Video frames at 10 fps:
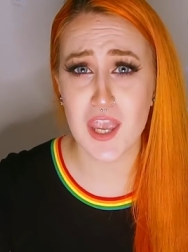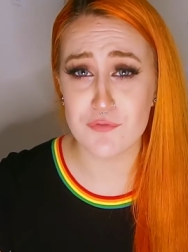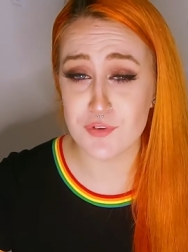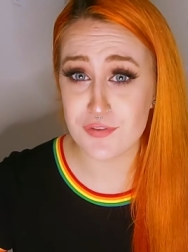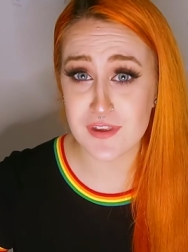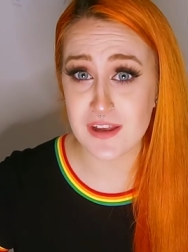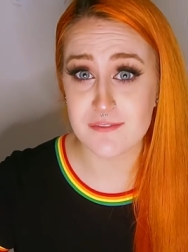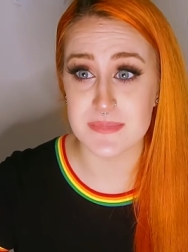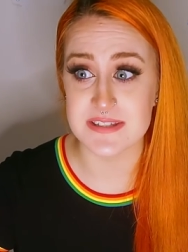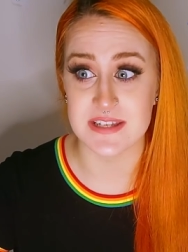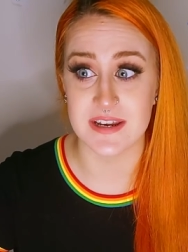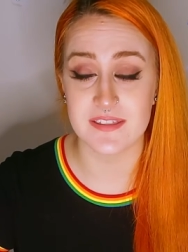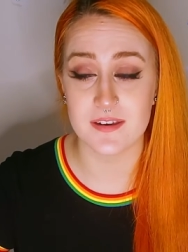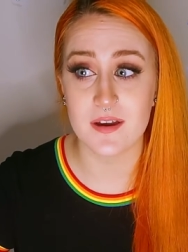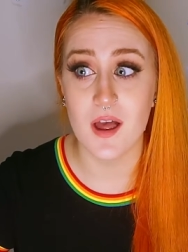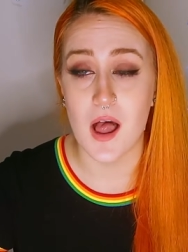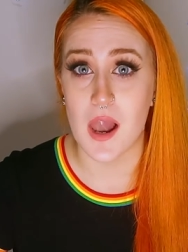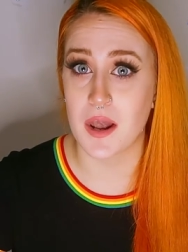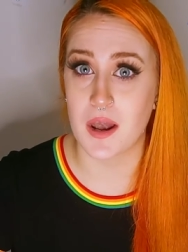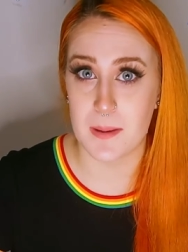If you think I've missed anything,
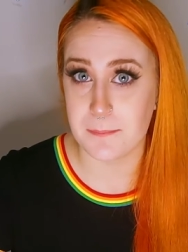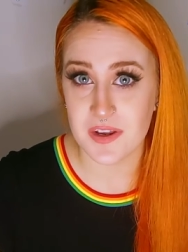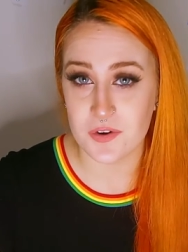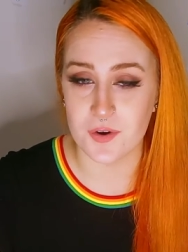let me know.